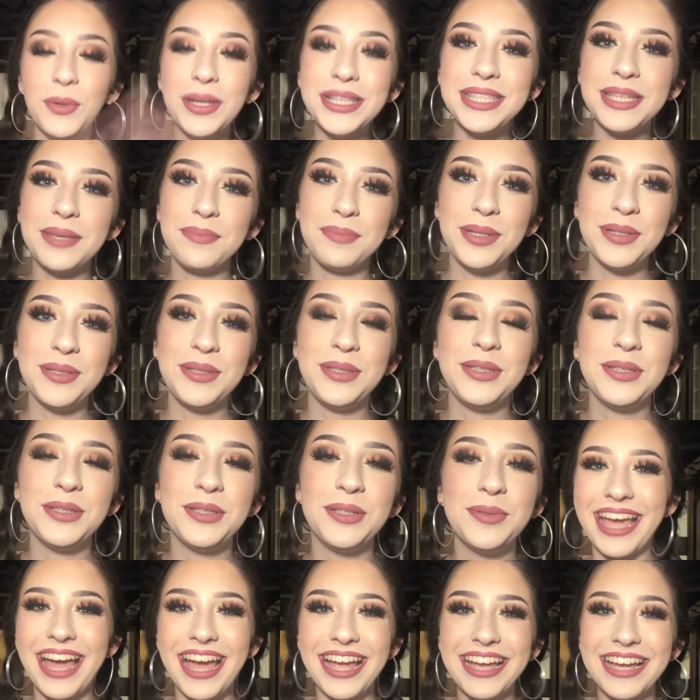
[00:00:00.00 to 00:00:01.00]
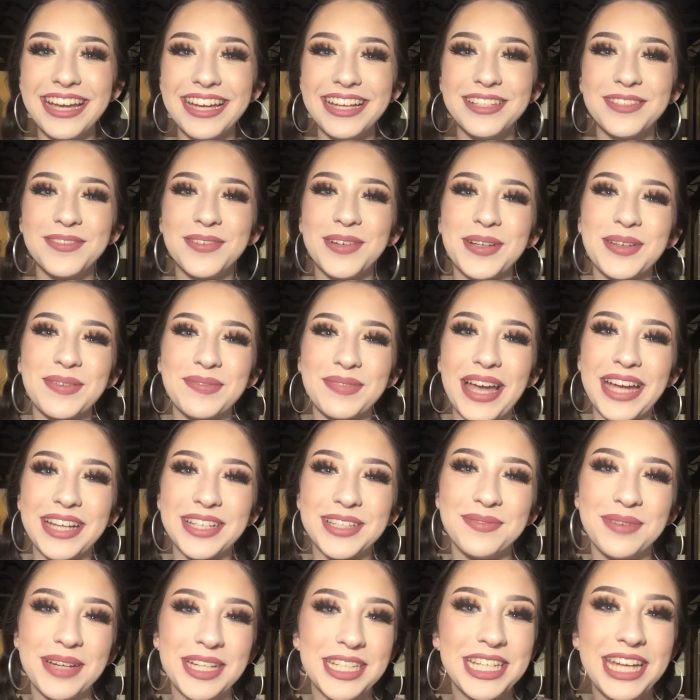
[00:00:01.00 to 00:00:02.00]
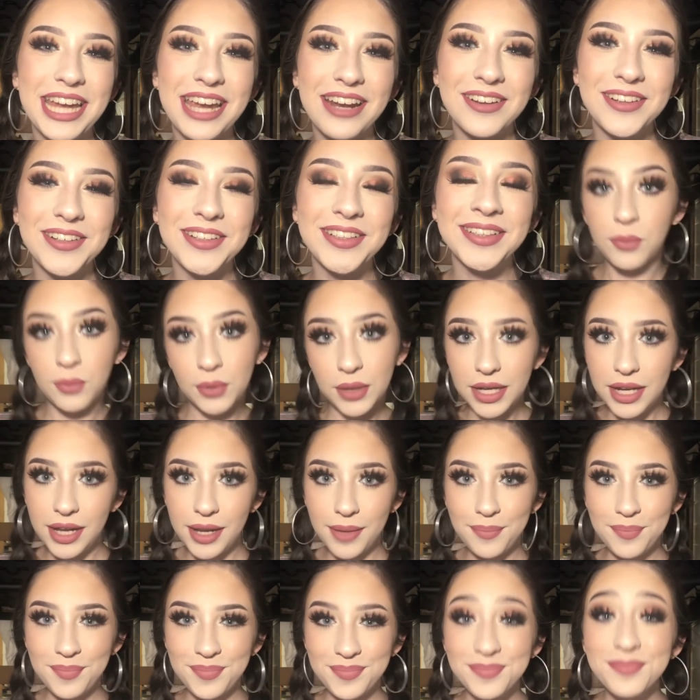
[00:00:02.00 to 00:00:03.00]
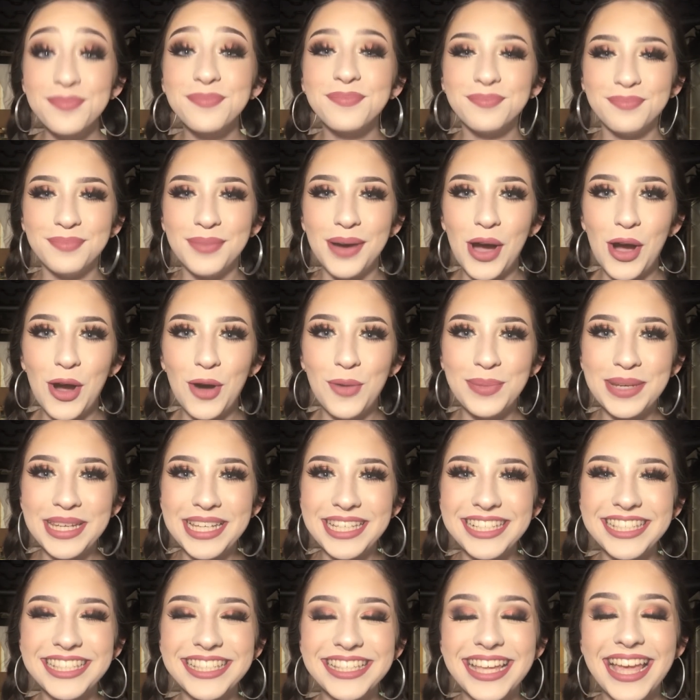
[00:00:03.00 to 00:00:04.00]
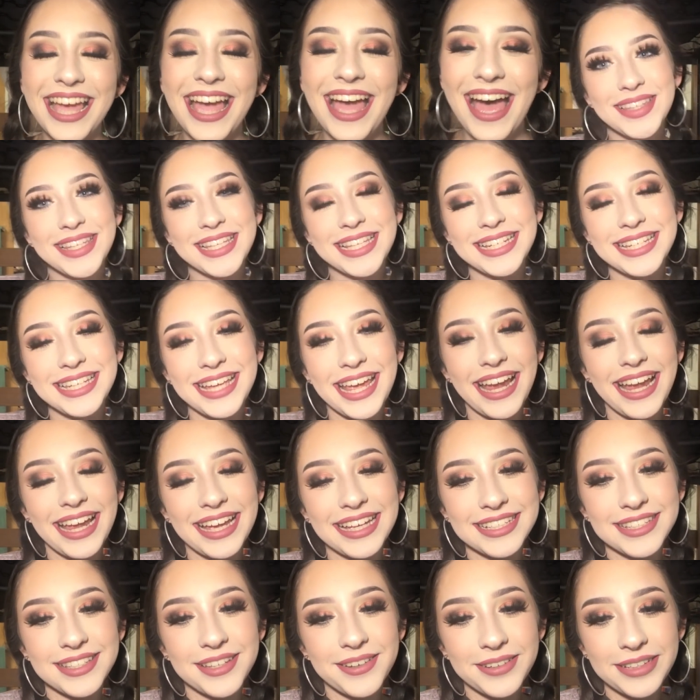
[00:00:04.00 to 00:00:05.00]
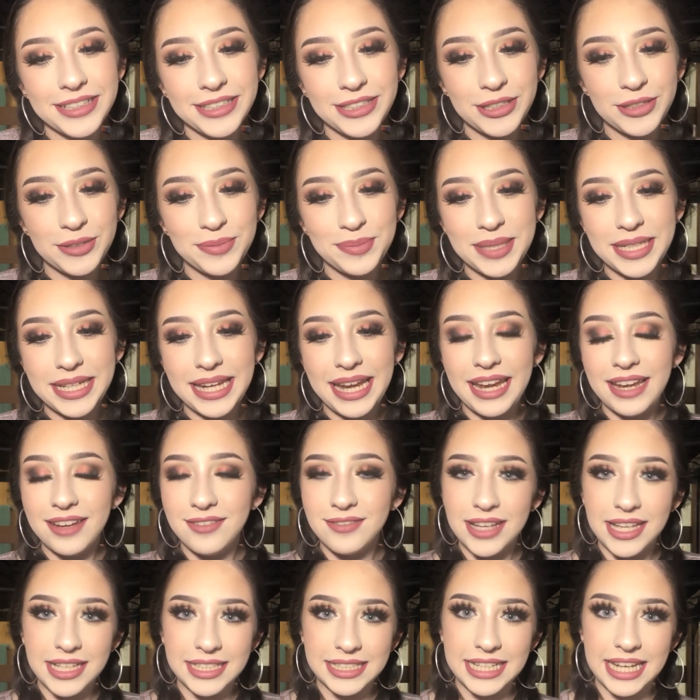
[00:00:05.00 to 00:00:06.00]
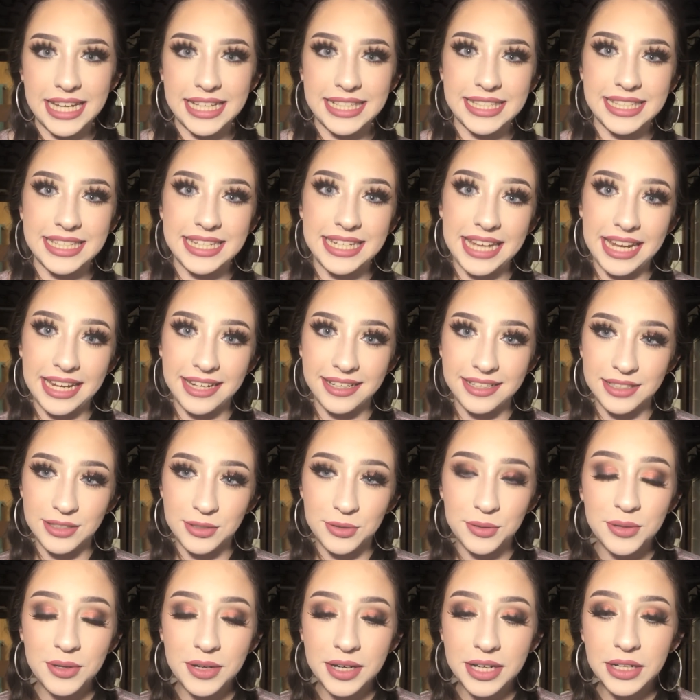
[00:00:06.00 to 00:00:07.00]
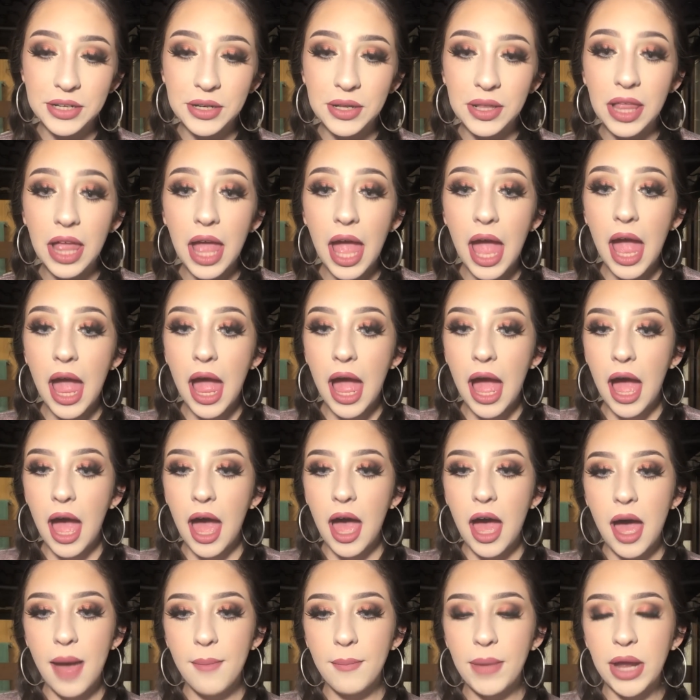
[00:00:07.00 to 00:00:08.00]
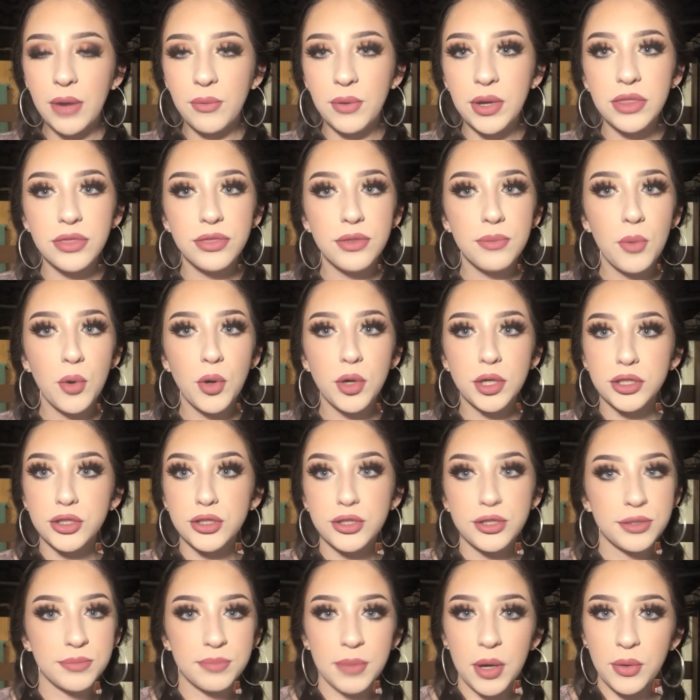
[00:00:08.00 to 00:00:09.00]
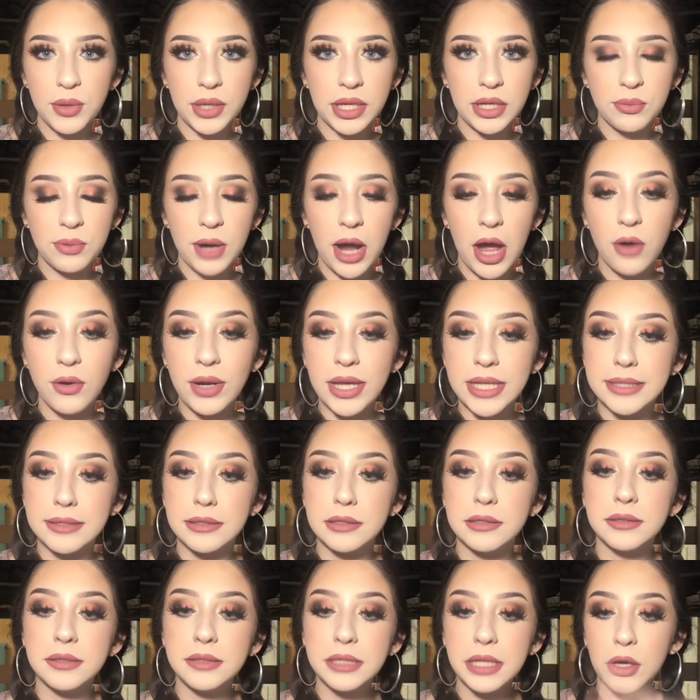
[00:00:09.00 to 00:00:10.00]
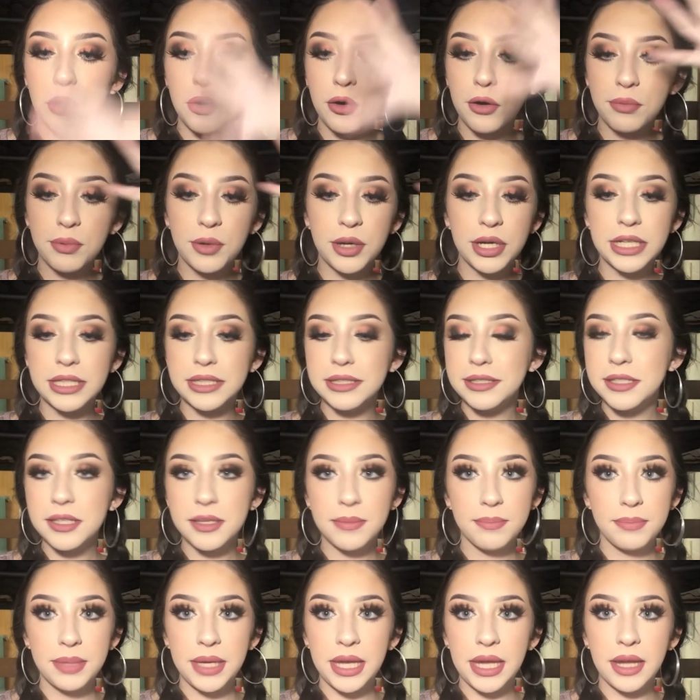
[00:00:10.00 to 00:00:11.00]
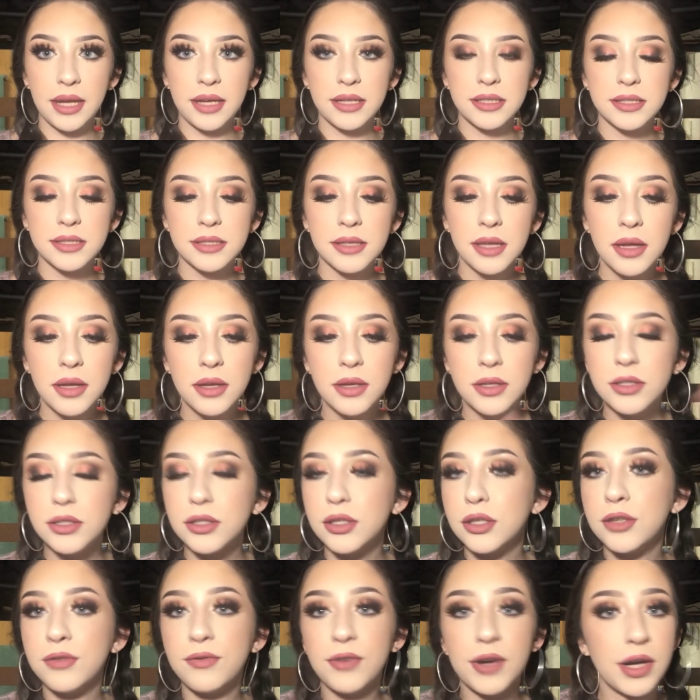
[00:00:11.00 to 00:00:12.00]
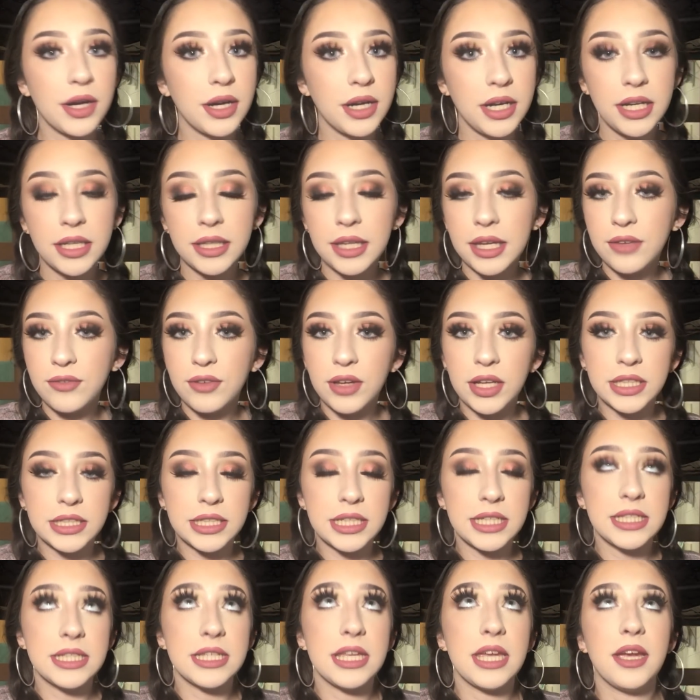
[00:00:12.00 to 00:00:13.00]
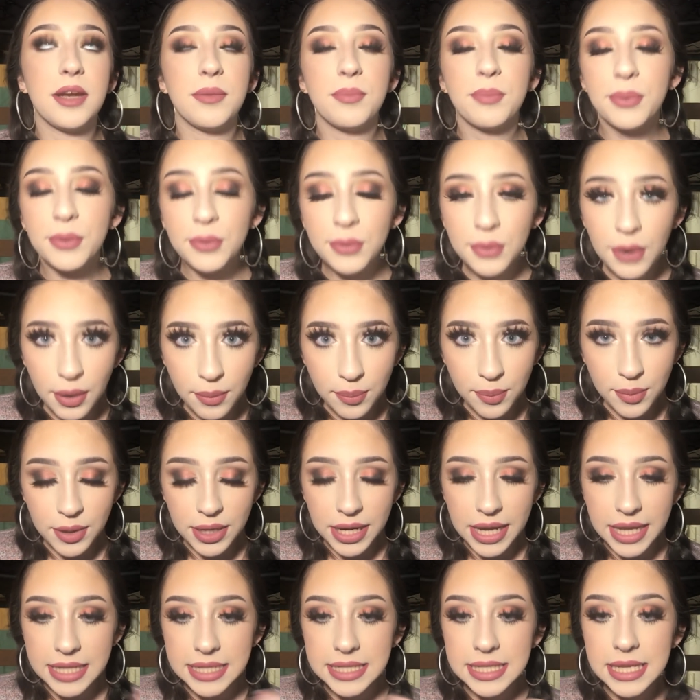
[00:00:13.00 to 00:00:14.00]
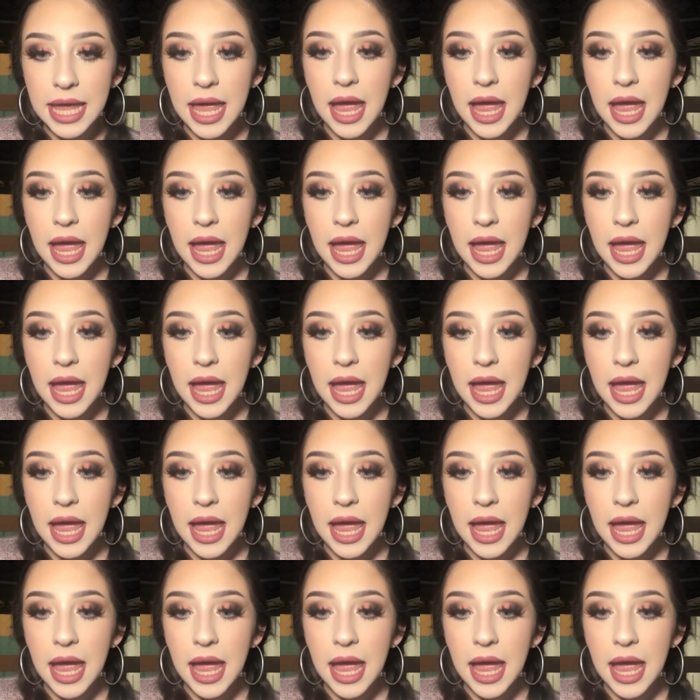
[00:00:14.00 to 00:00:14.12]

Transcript: What's up YouTube? Hi guys, welcome back to my channel. What up my homies? Today is going to be a Valentine's Day tutorial. Um, I went the more smoky route. I still incorporated some pinks, so it's very like Valentine's Day appropriate.